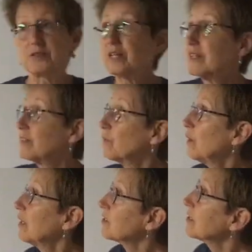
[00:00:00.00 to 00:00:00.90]
do that in the
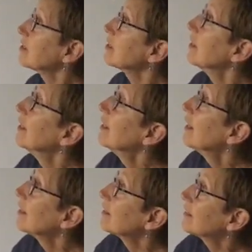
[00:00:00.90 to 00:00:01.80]
garage because
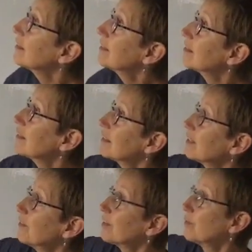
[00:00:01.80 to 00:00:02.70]
the
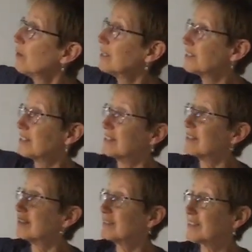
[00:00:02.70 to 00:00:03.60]
ceiling of our garage
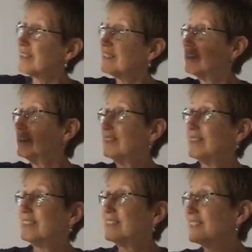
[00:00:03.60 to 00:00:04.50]

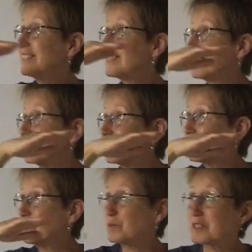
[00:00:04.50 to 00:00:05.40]
isn't
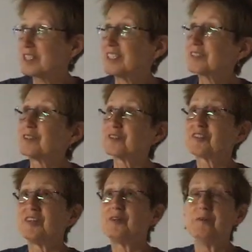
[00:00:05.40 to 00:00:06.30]
horizontal.
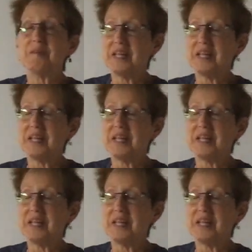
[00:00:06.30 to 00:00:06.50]
So